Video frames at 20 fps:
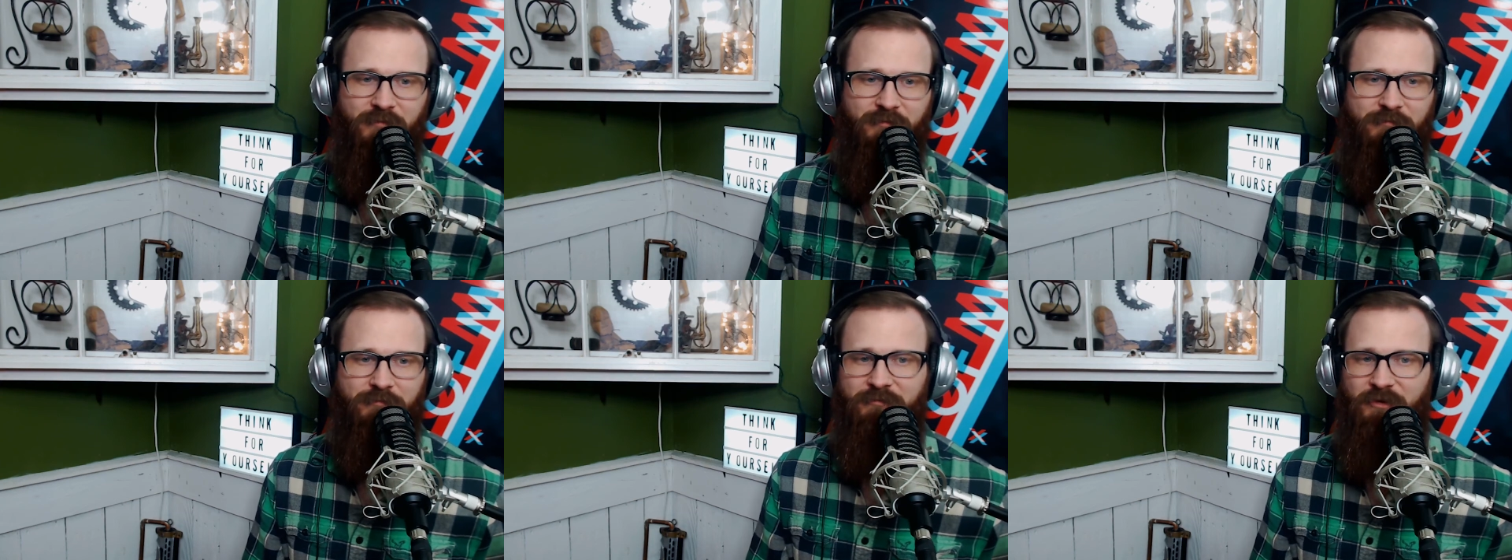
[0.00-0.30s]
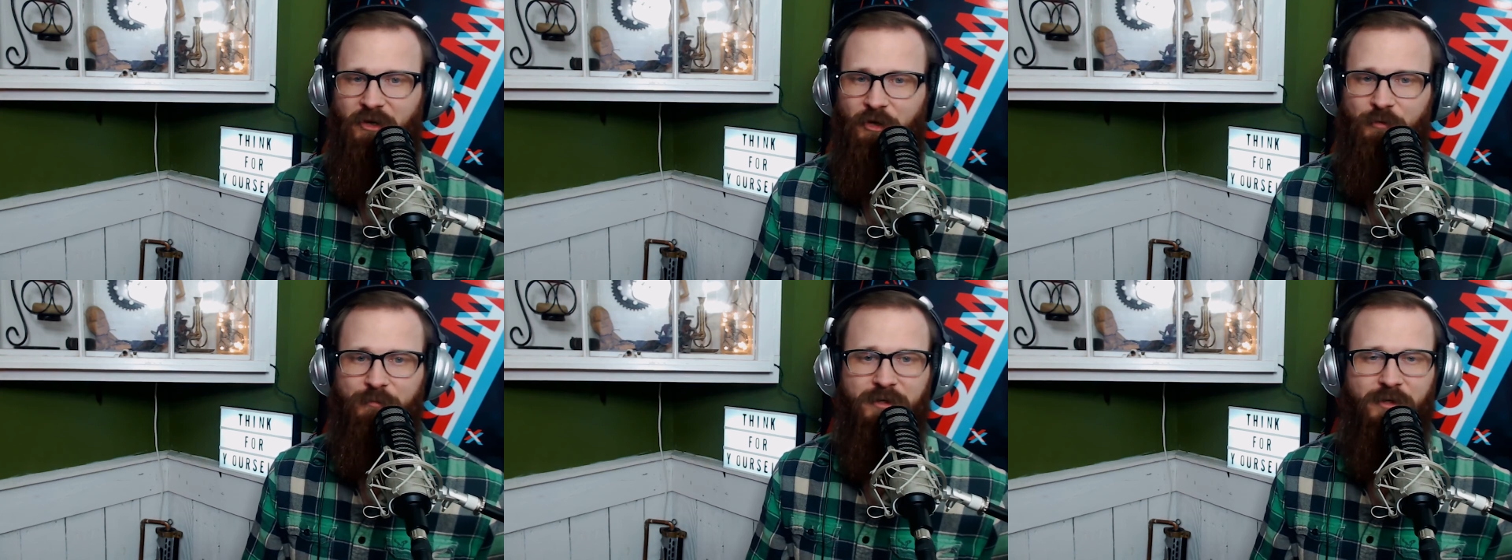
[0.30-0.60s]

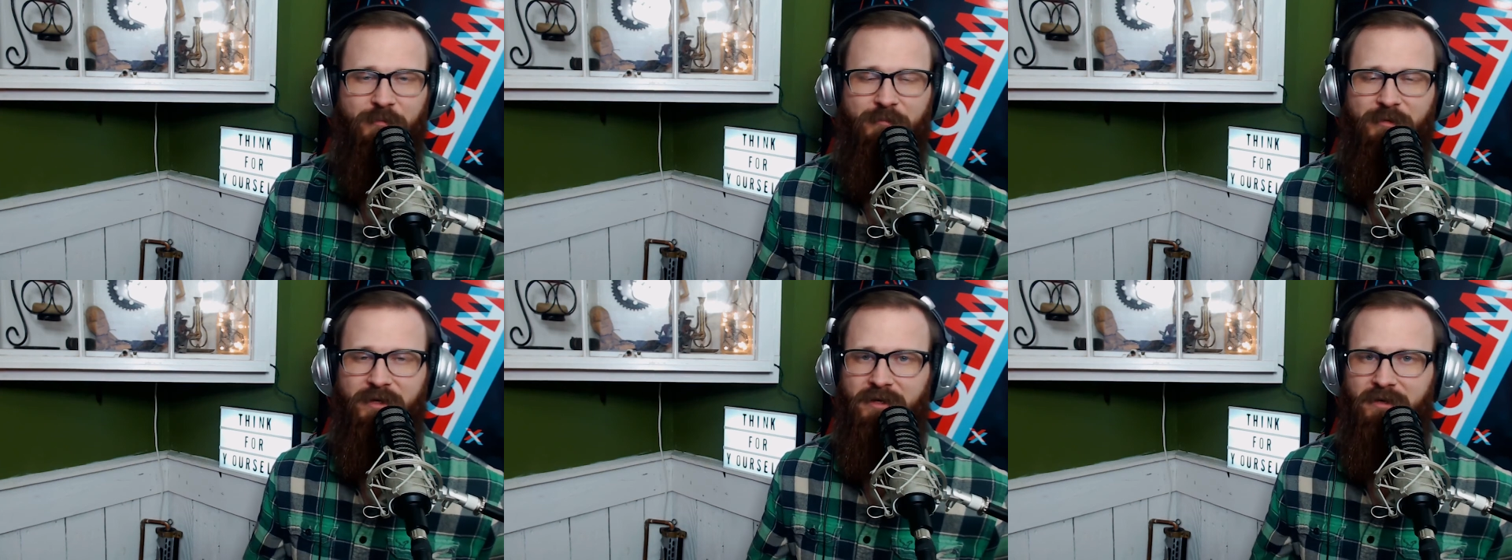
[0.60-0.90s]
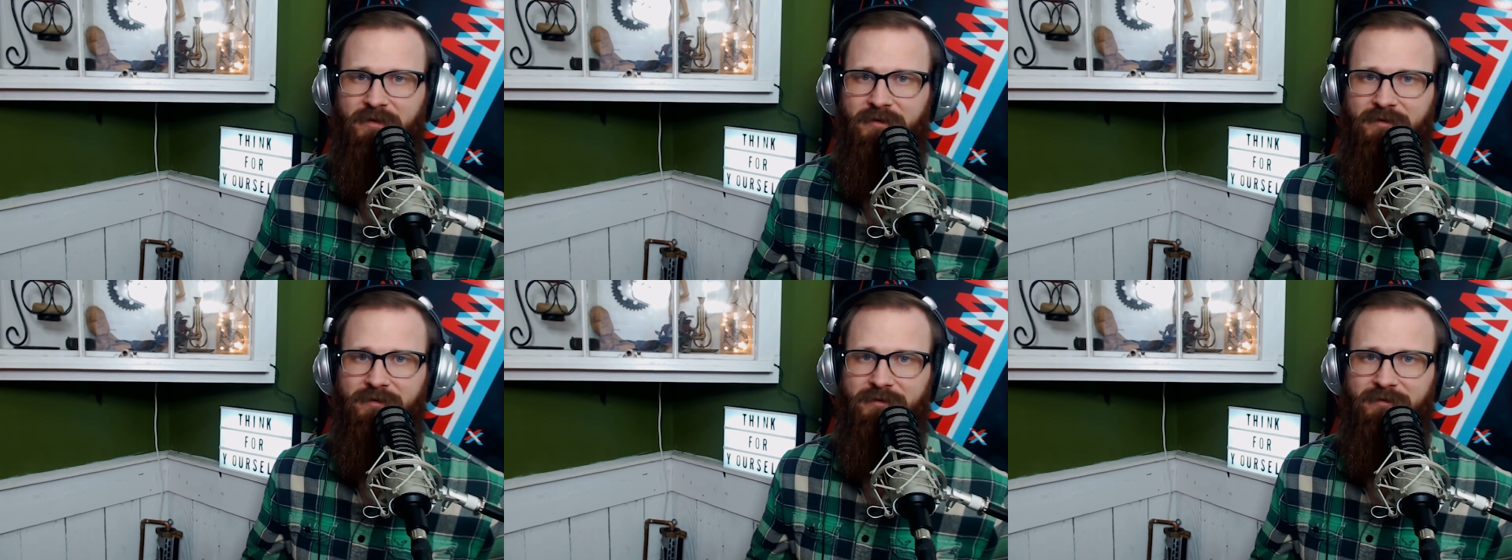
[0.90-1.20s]
follow me on
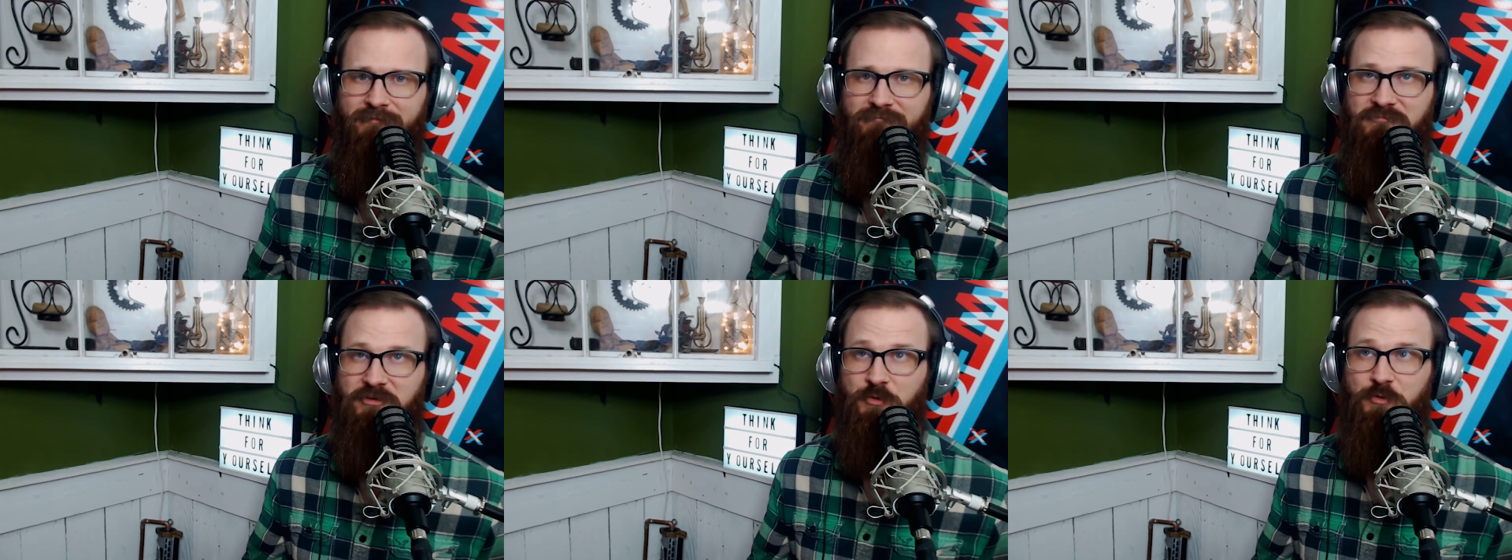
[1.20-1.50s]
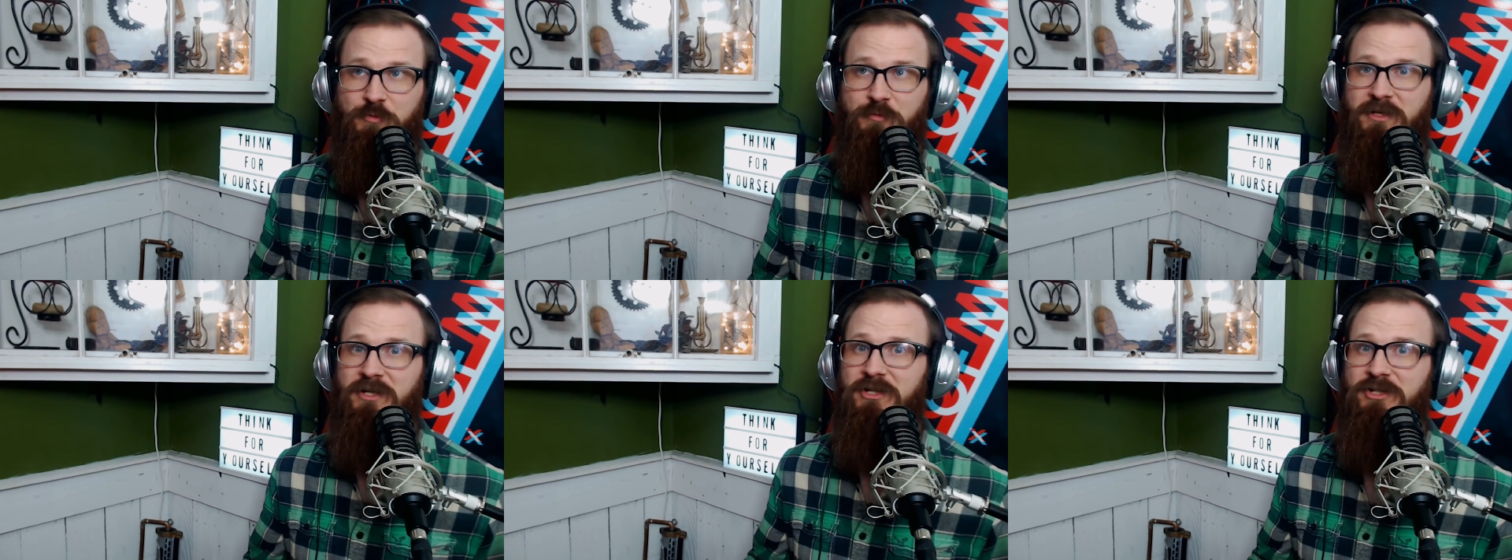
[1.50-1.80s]
my
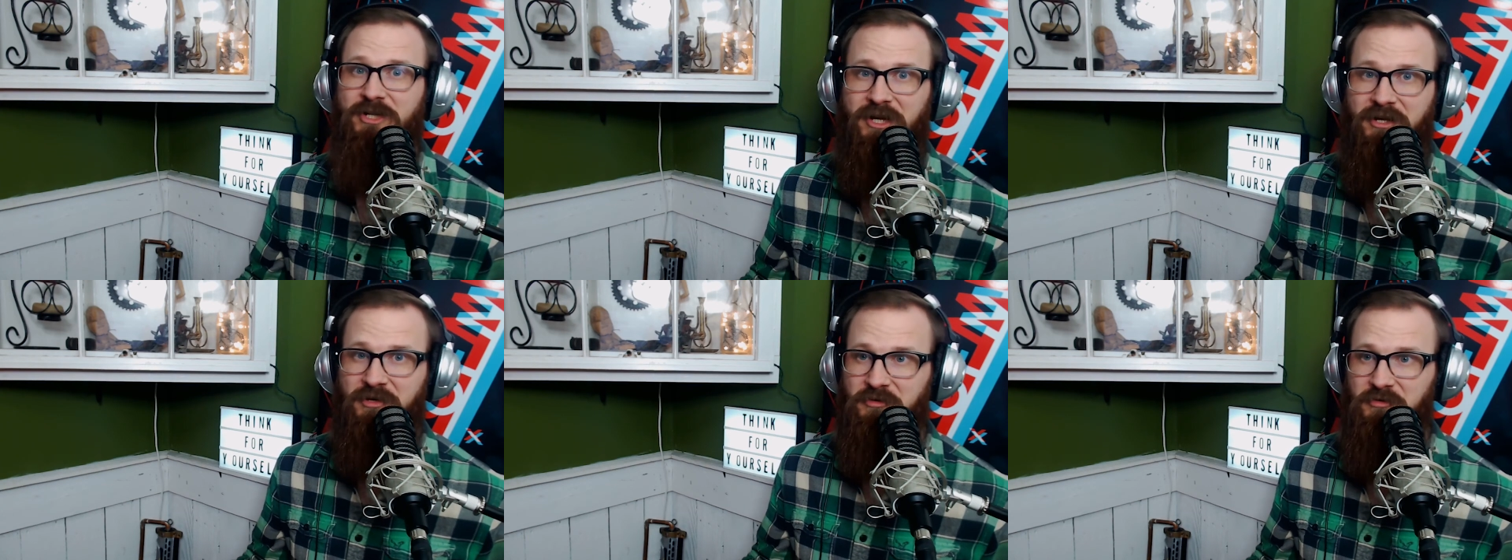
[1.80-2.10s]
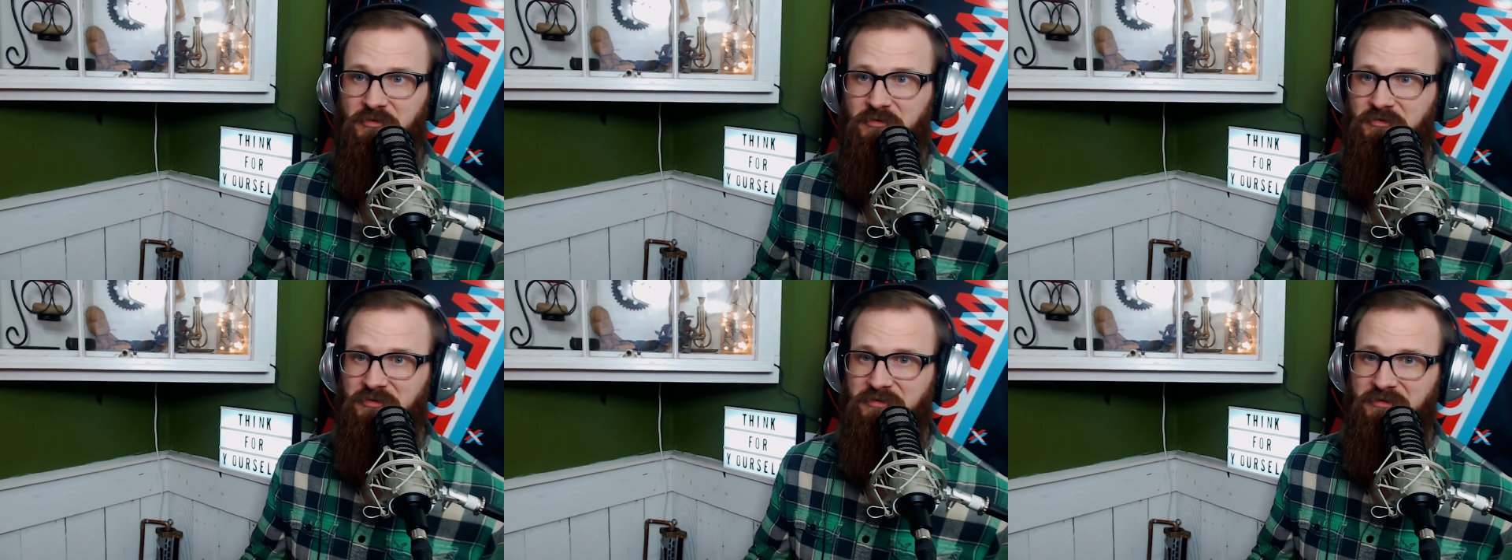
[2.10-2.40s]
social media channels,